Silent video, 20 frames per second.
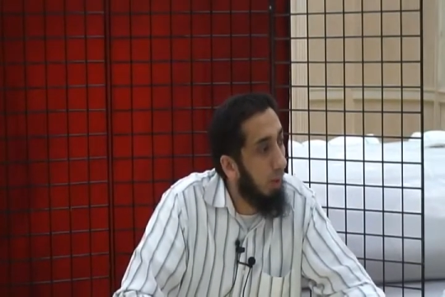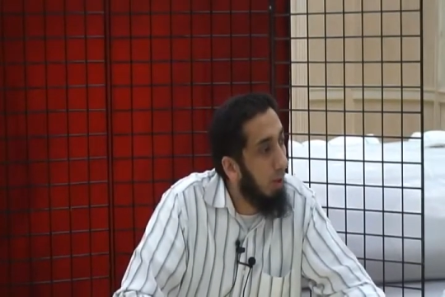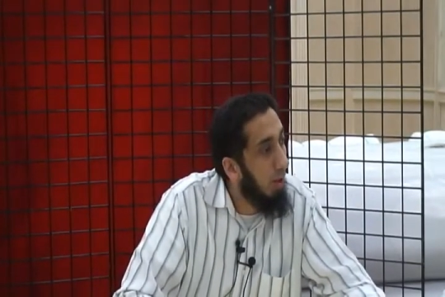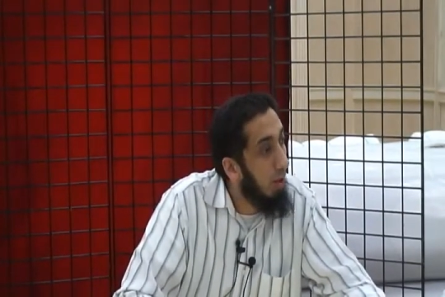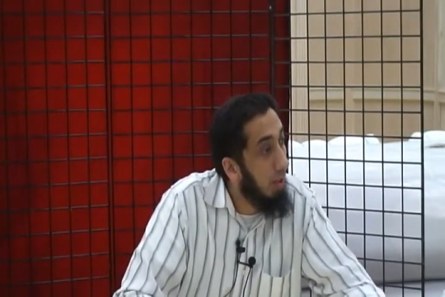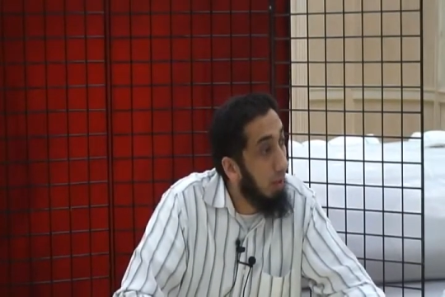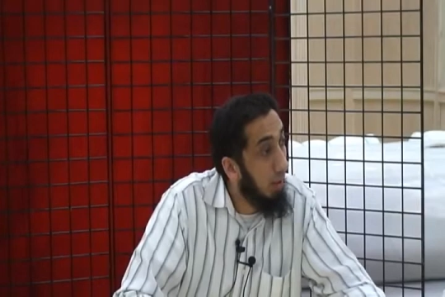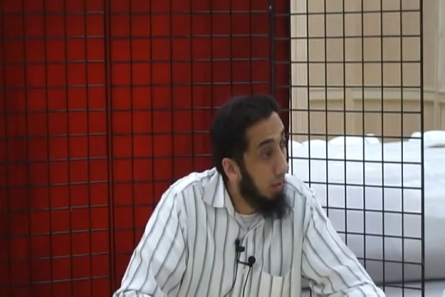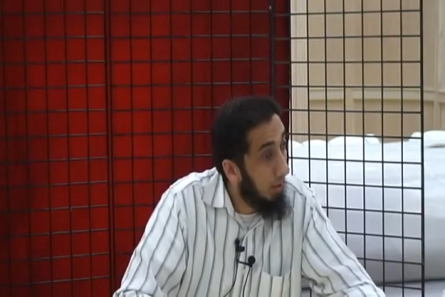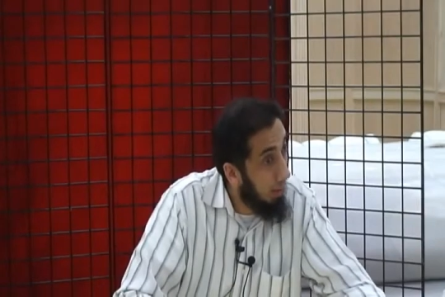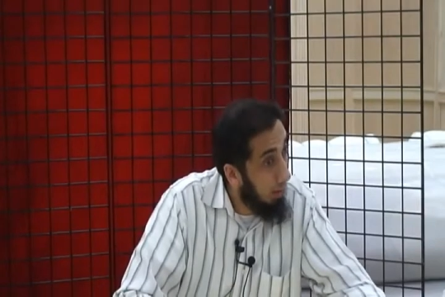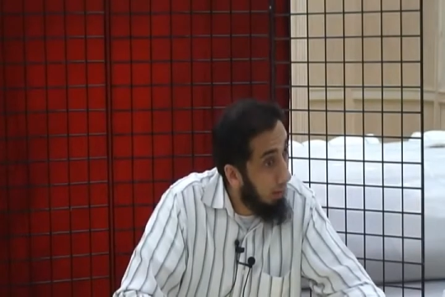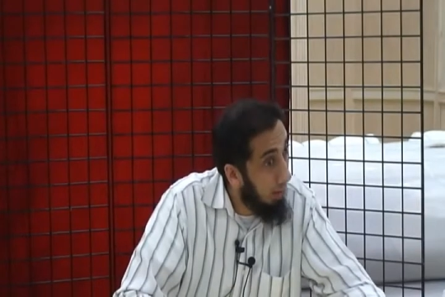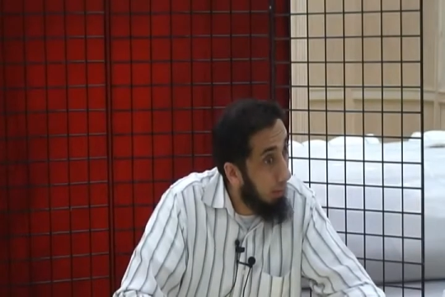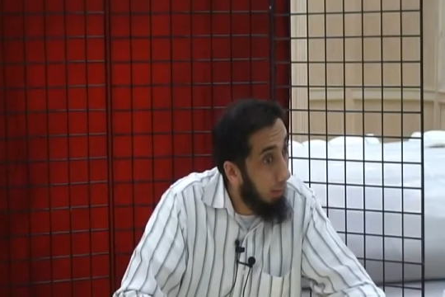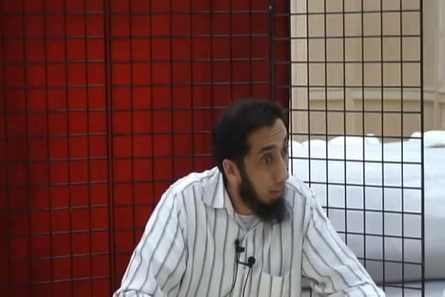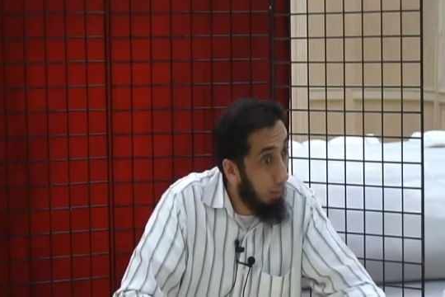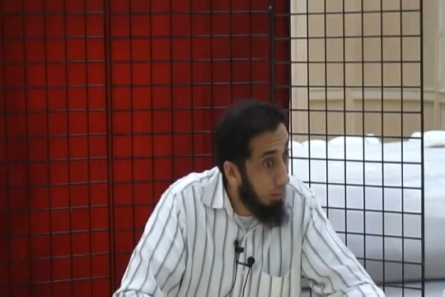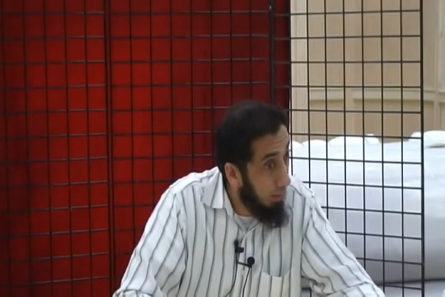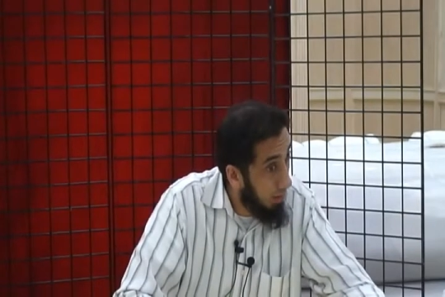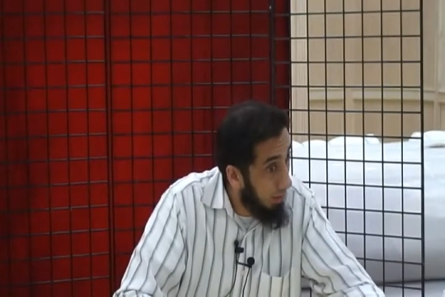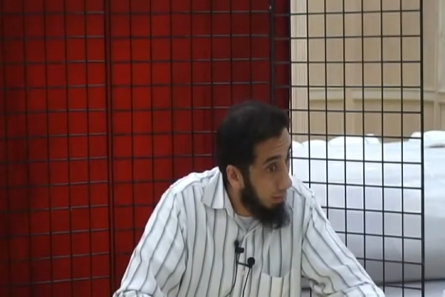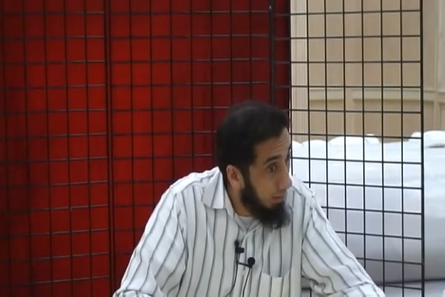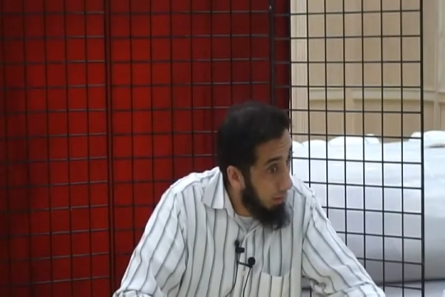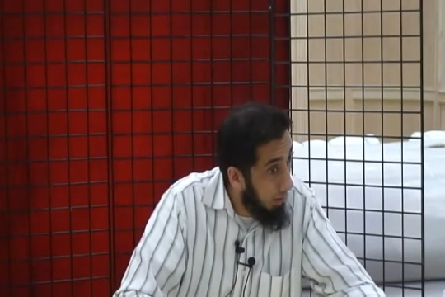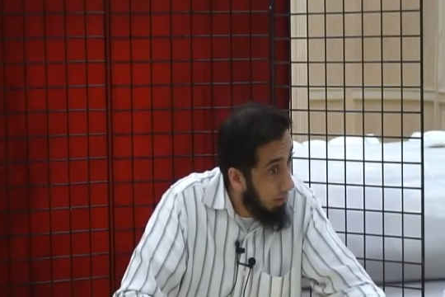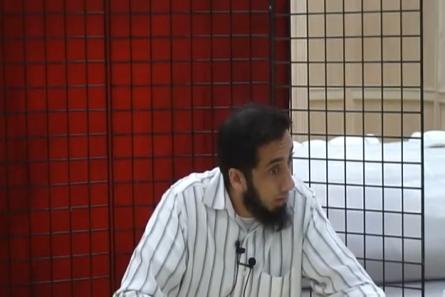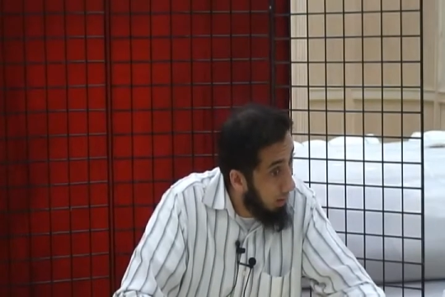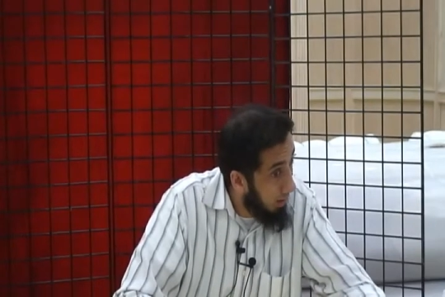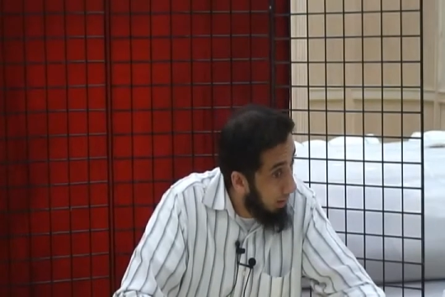partying and clubbing.
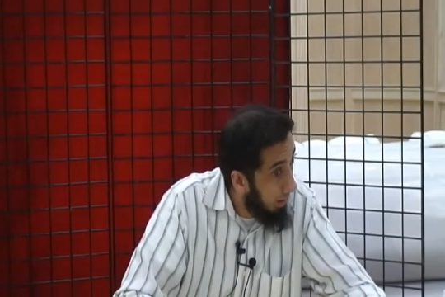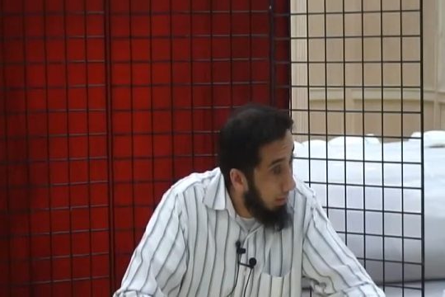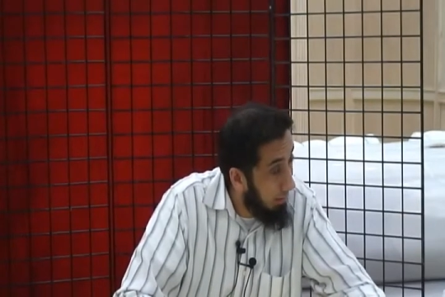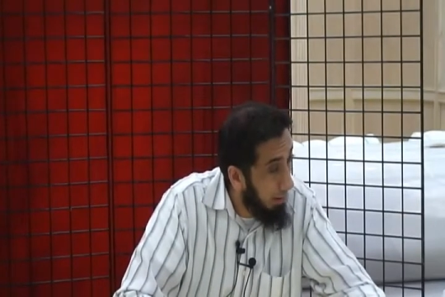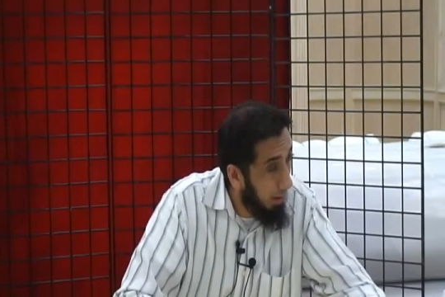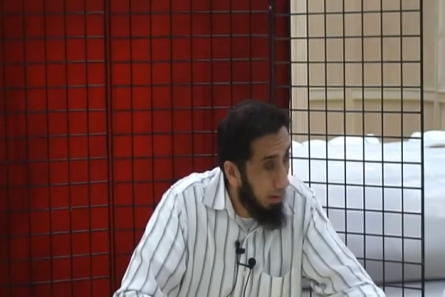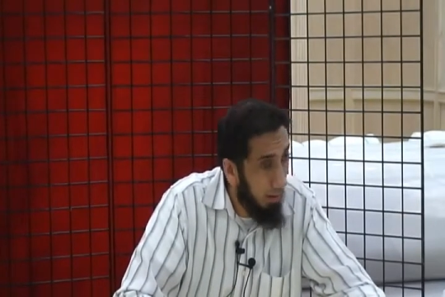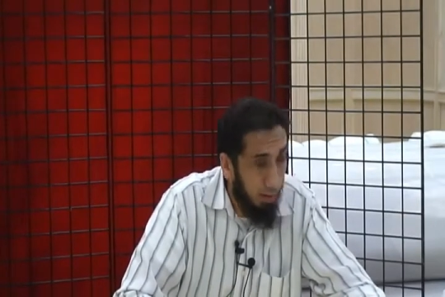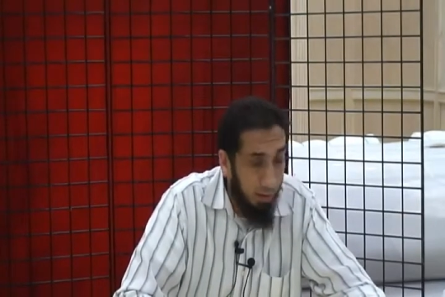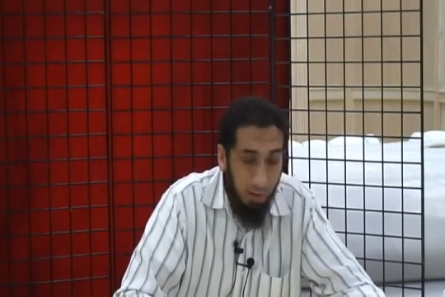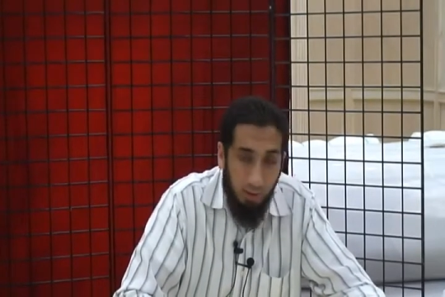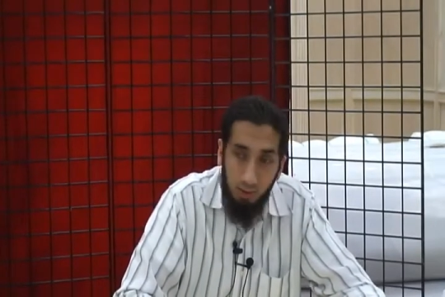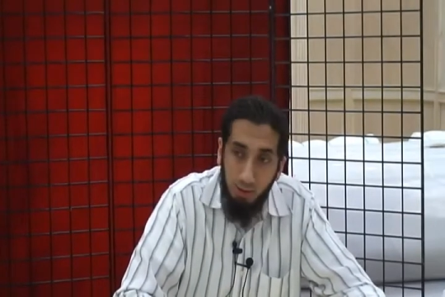Muslim kids clubbing.